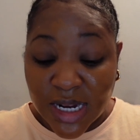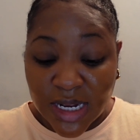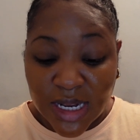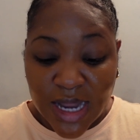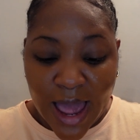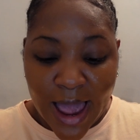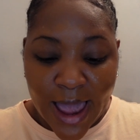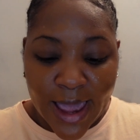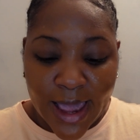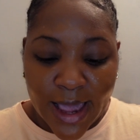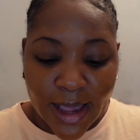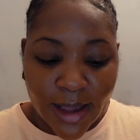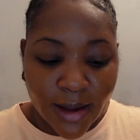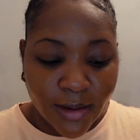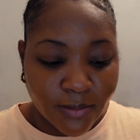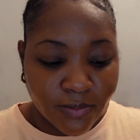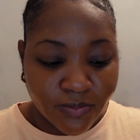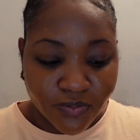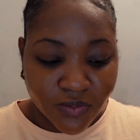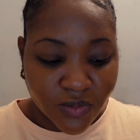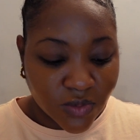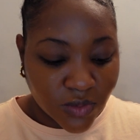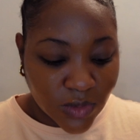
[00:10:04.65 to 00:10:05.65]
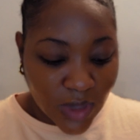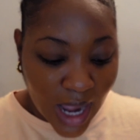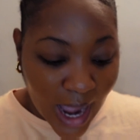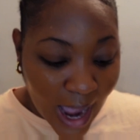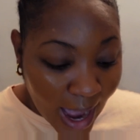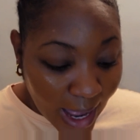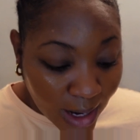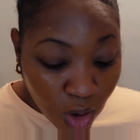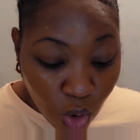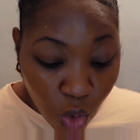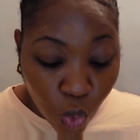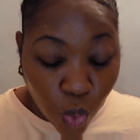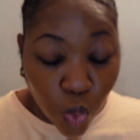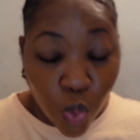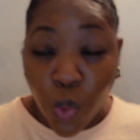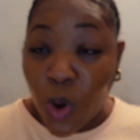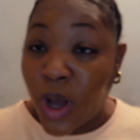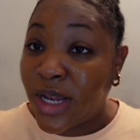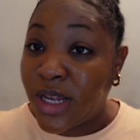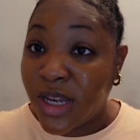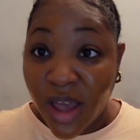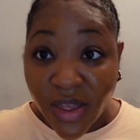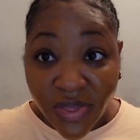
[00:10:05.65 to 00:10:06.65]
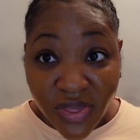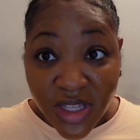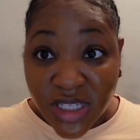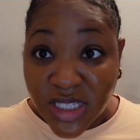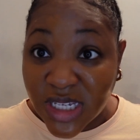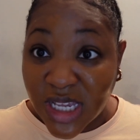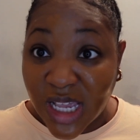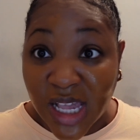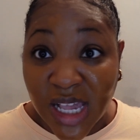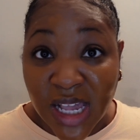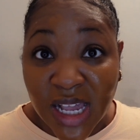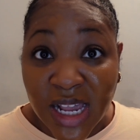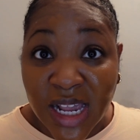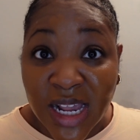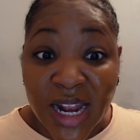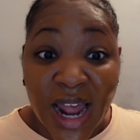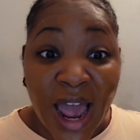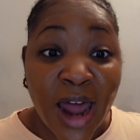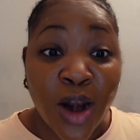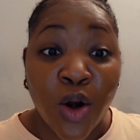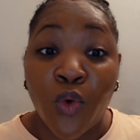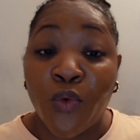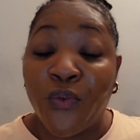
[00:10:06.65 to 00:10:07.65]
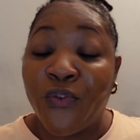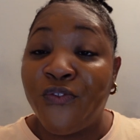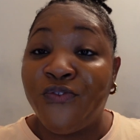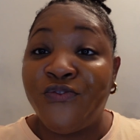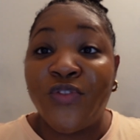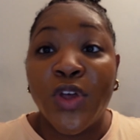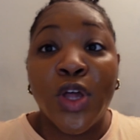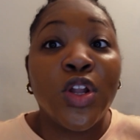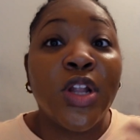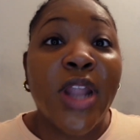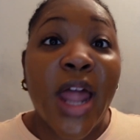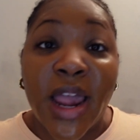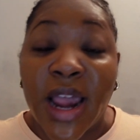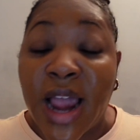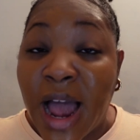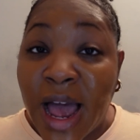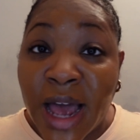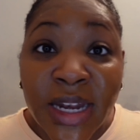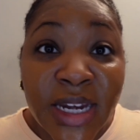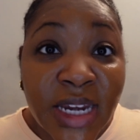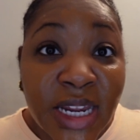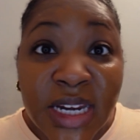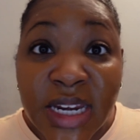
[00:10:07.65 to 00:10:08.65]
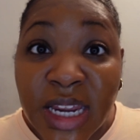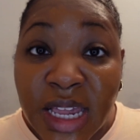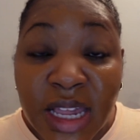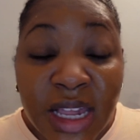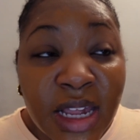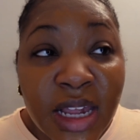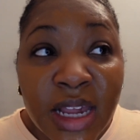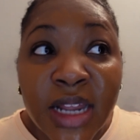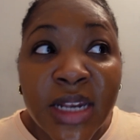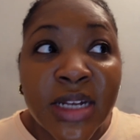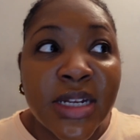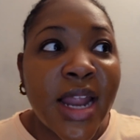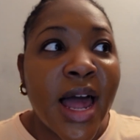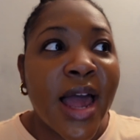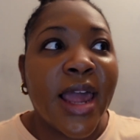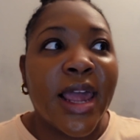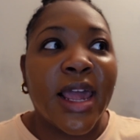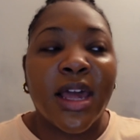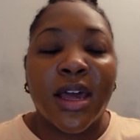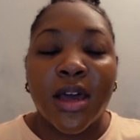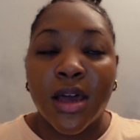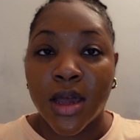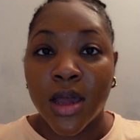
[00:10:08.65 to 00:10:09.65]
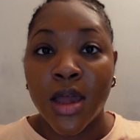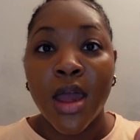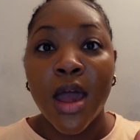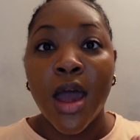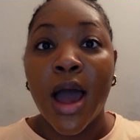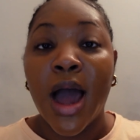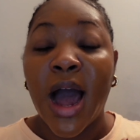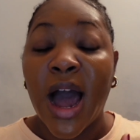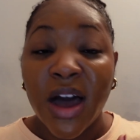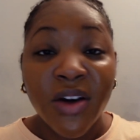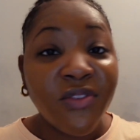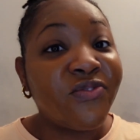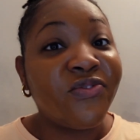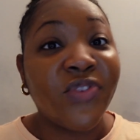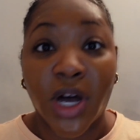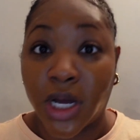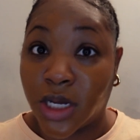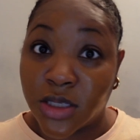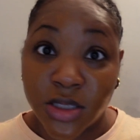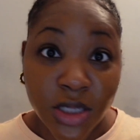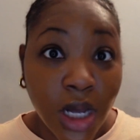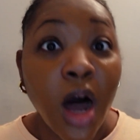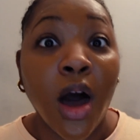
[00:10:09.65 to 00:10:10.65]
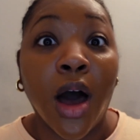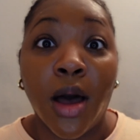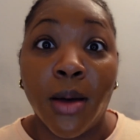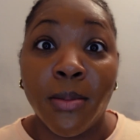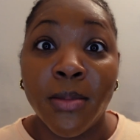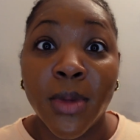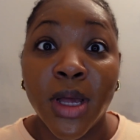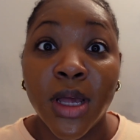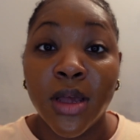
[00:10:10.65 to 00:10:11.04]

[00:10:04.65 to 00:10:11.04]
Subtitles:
Like, I don't want nothing to eat. I don't feel like I need to eat. Like, I'm fucked up.